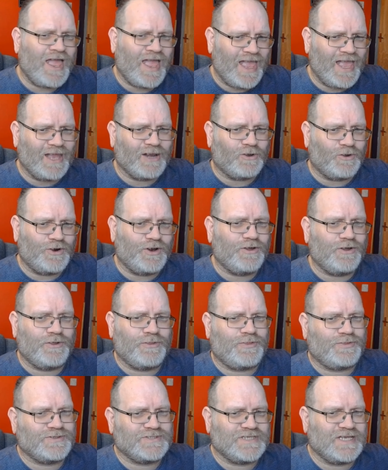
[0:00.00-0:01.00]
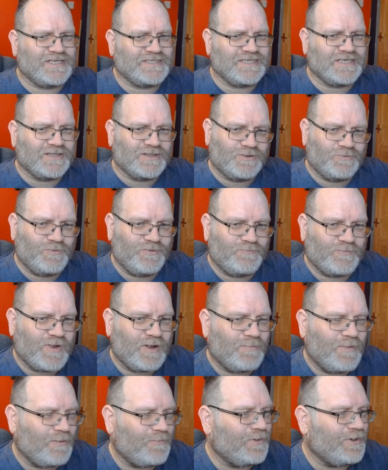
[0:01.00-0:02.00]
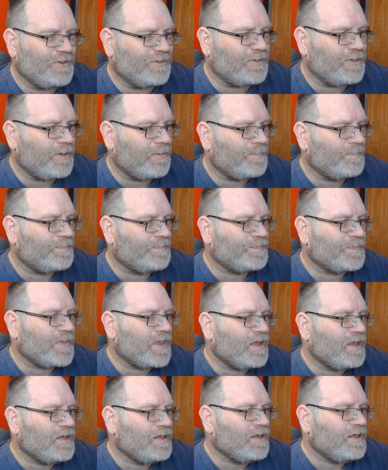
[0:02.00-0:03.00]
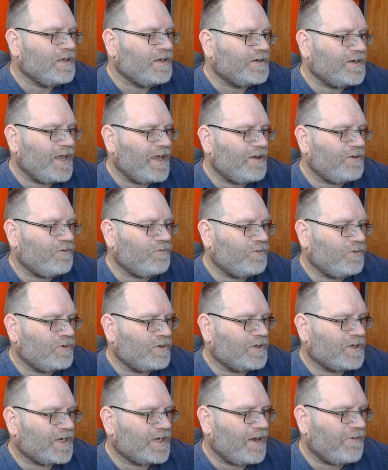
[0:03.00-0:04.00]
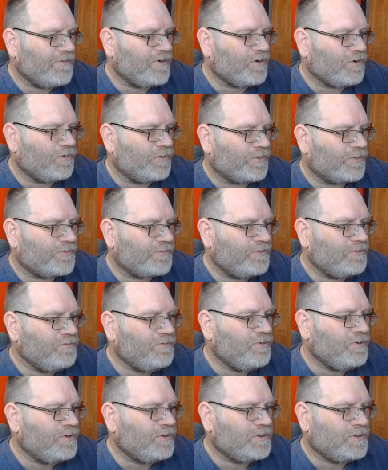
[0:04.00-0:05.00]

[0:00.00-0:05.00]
hell on earth setting that we've come up with. Now, carrying on through,